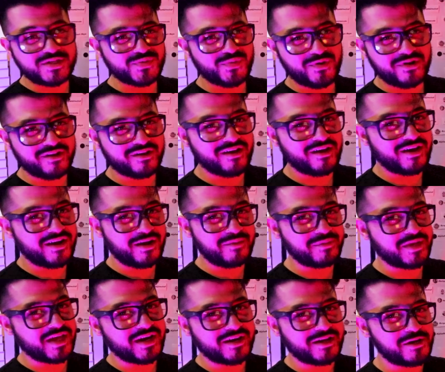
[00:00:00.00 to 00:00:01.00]
I swear to God, I'm
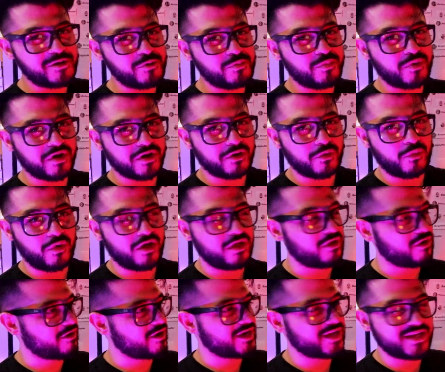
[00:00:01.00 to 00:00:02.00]
getting a new booger wall.
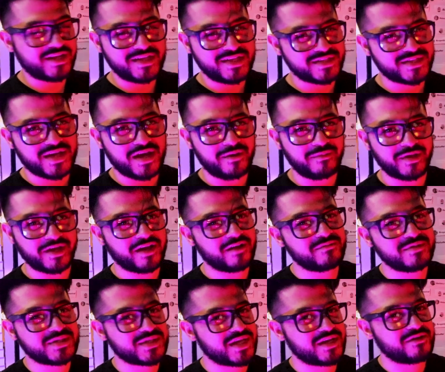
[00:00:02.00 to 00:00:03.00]
All right, it's coming. I've
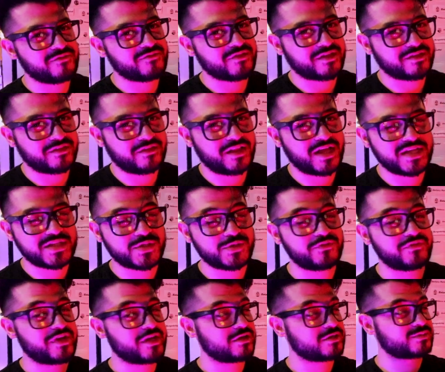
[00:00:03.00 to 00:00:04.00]
been saying it for like the last two
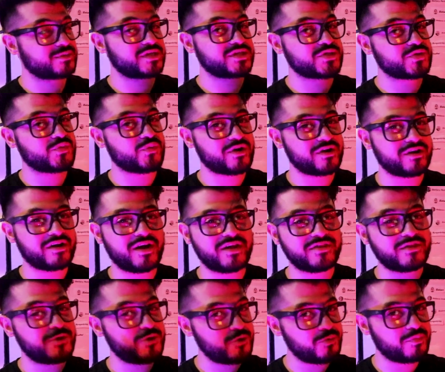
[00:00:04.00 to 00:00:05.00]
videos, but I swear to
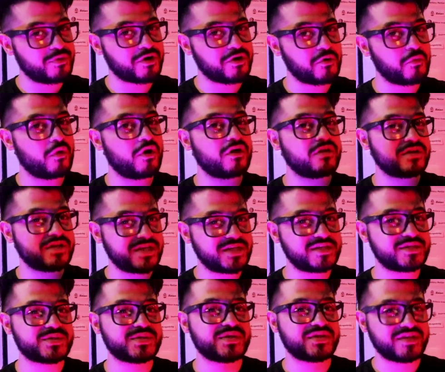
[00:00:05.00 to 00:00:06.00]
God, the new booger wall
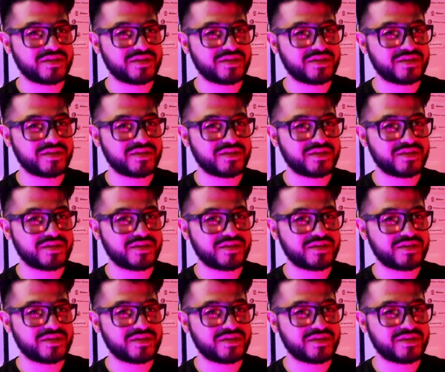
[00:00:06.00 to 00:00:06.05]
is